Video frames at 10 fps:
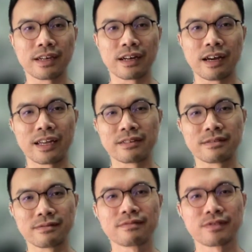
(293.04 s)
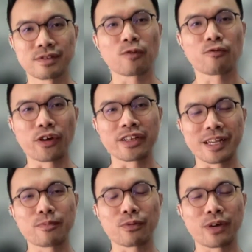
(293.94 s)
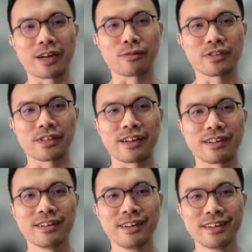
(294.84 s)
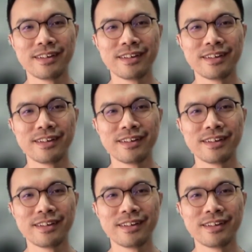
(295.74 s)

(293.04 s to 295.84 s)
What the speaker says: Yeah, and so for example, when I was there,